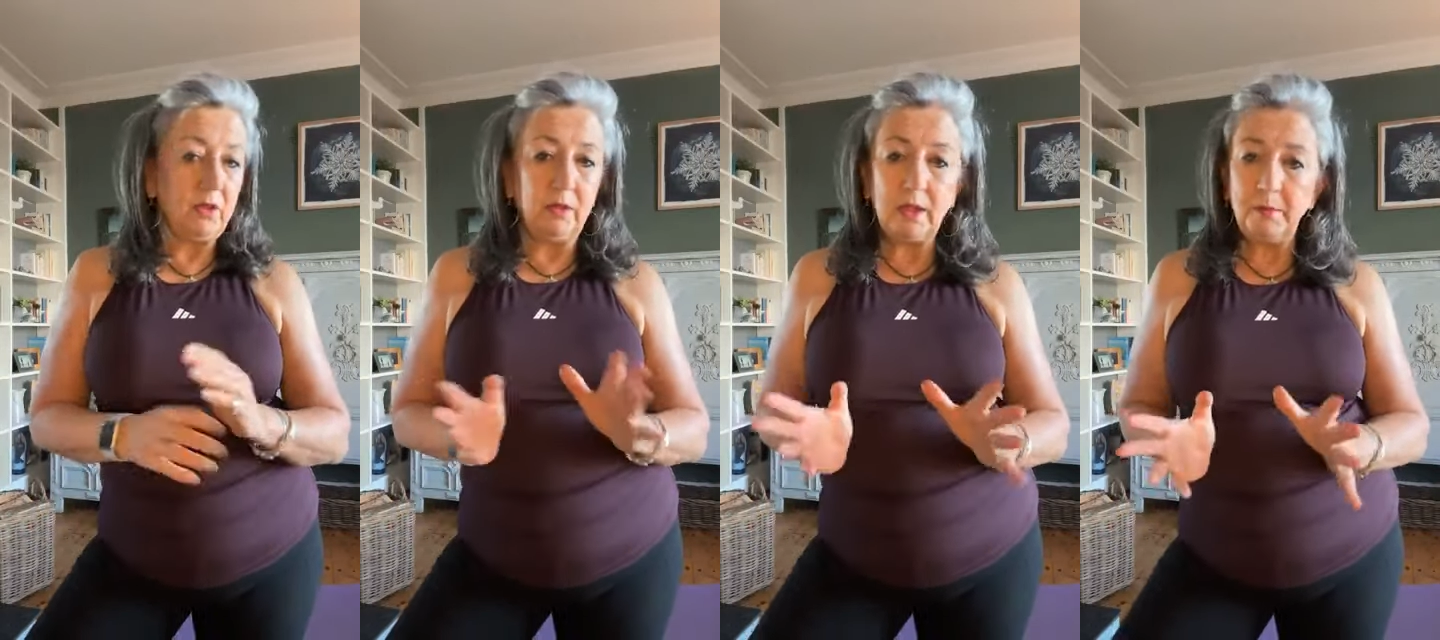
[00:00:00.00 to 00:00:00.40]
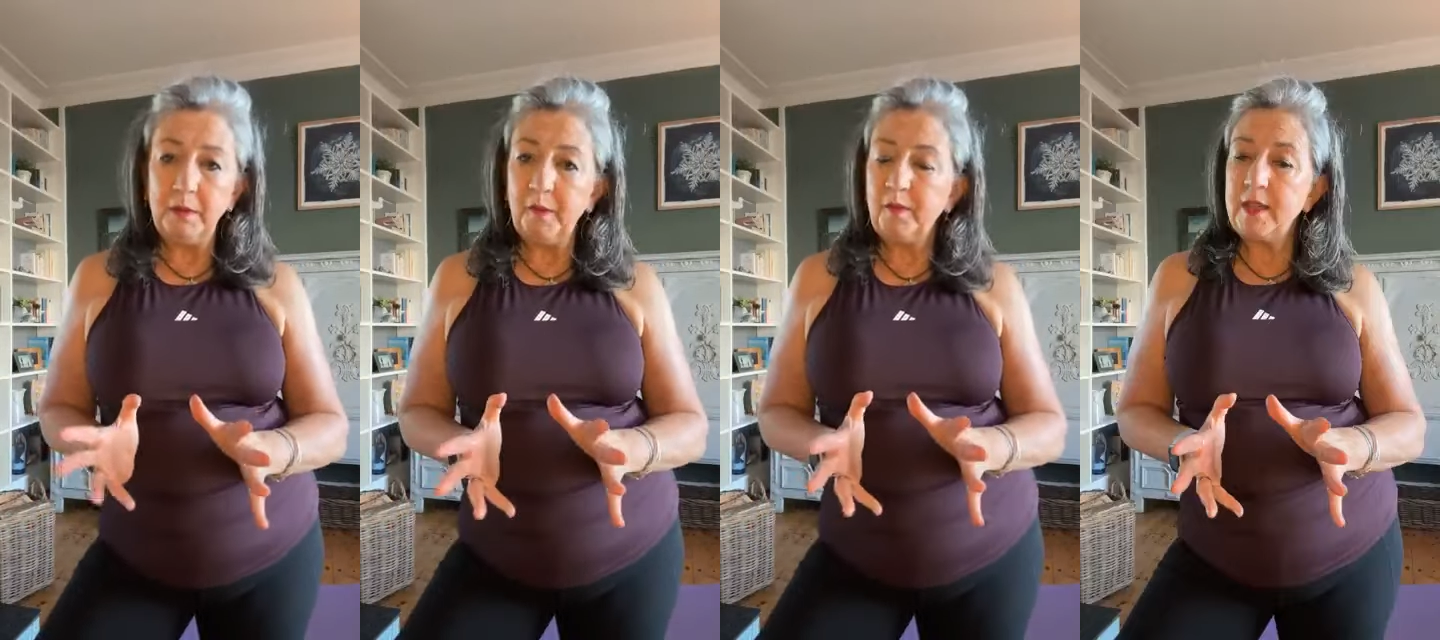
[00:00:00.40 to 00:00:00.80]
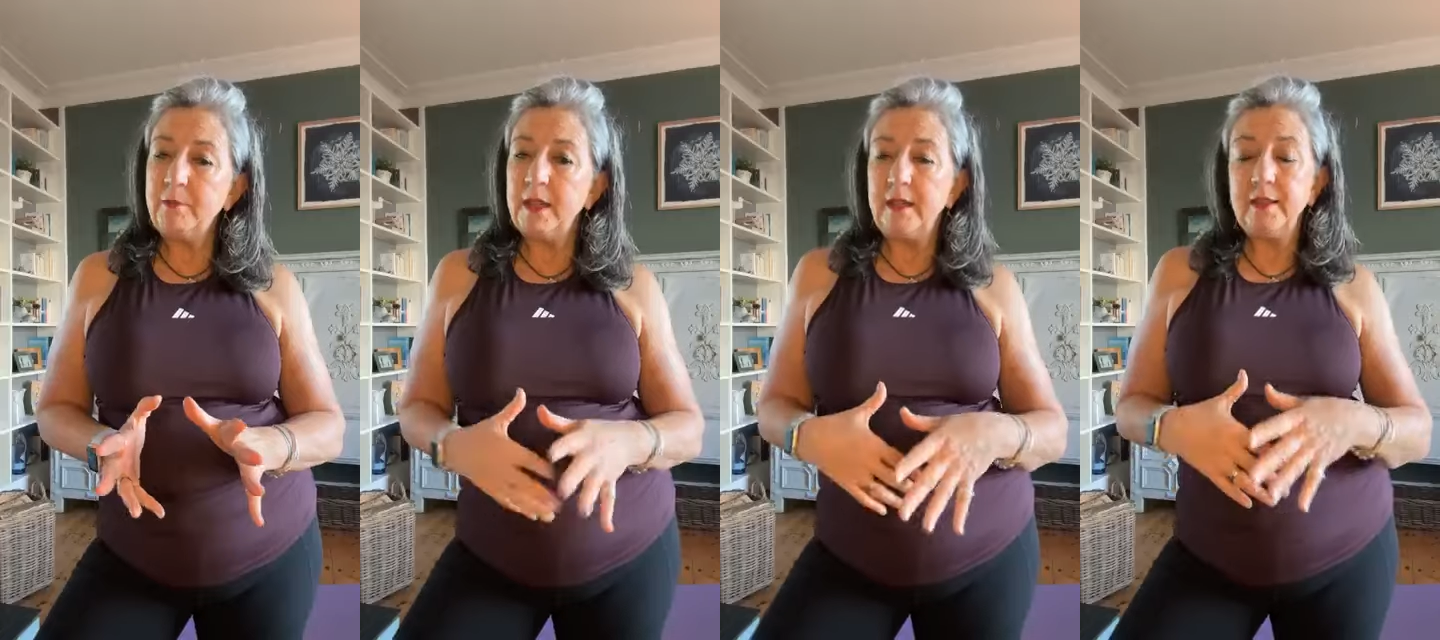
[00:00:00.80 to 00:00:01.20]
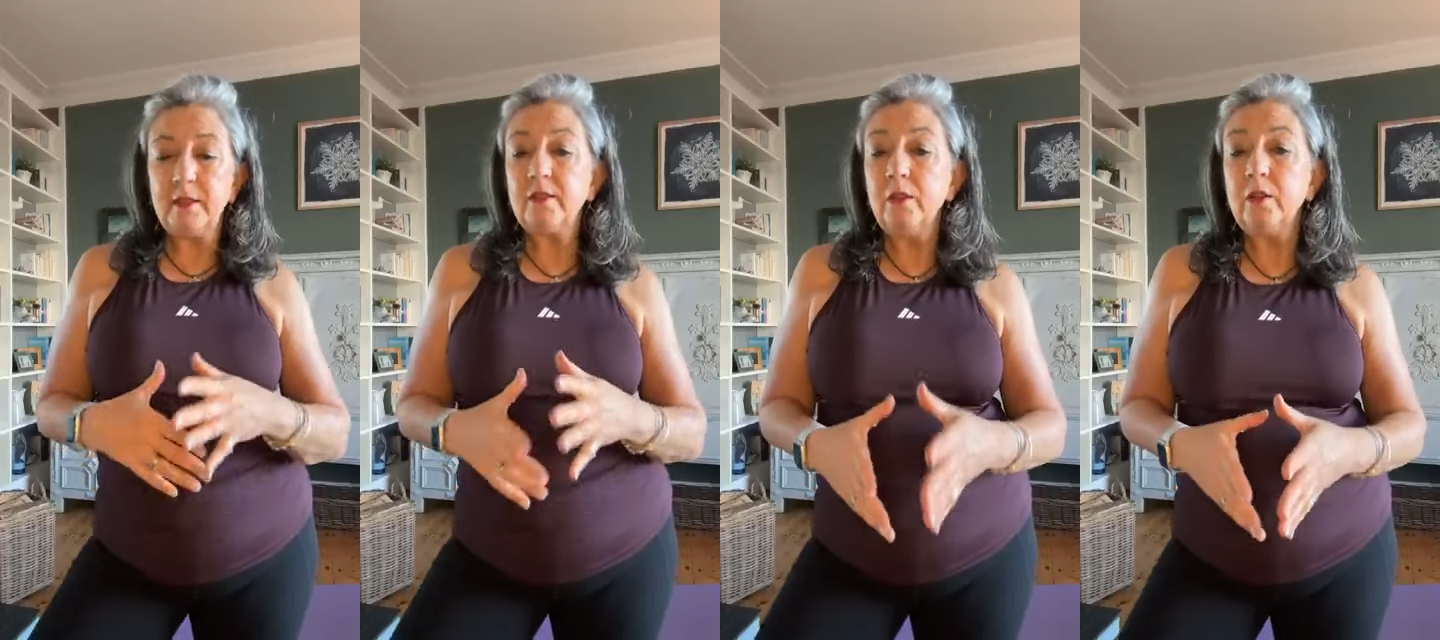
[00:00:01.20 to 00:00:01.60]
It's only going to be 15
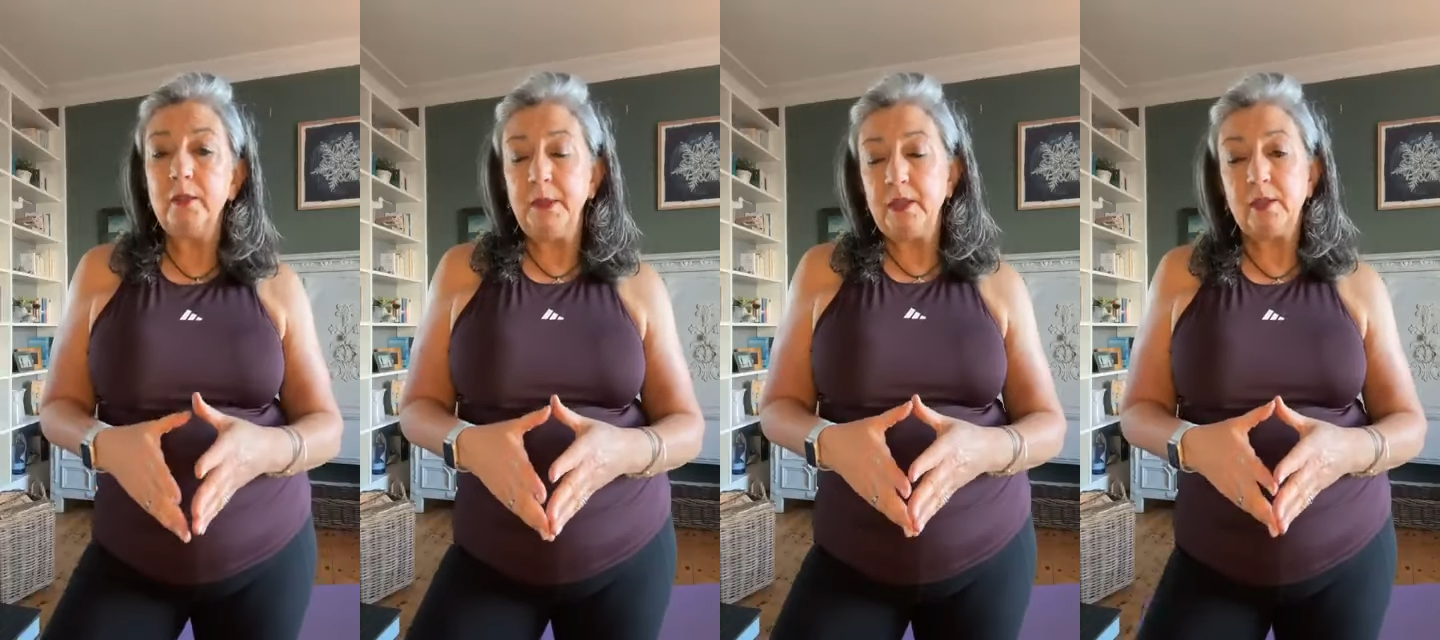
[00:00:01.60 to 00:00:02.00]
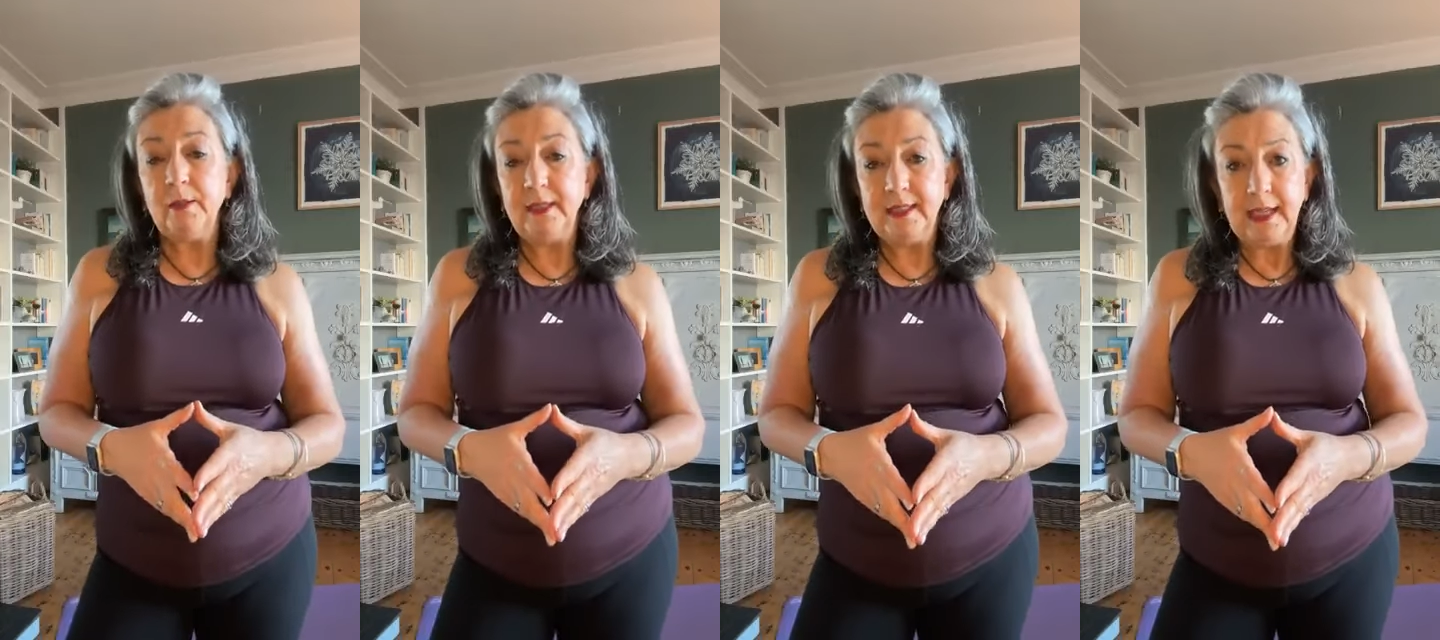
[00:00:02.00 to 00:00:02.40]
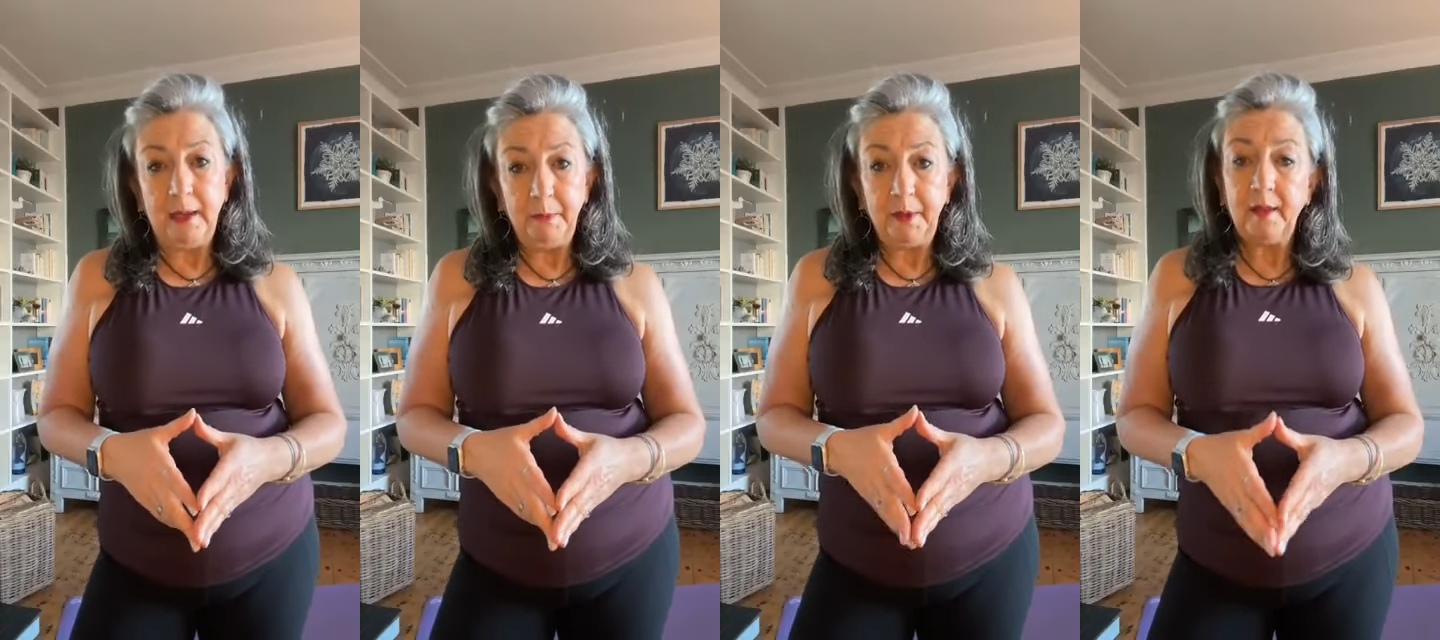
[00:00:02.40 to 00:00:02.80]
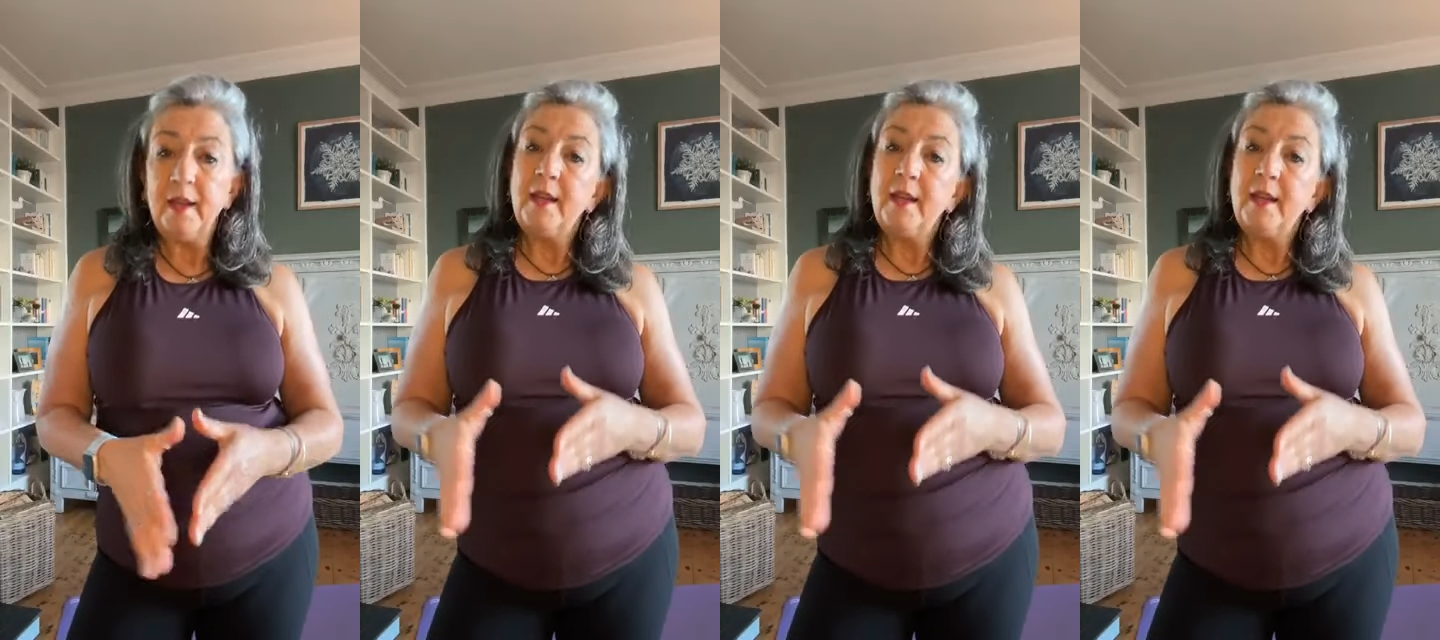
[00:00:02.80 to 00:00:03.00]
minutes, so it's not going to be too in-depth,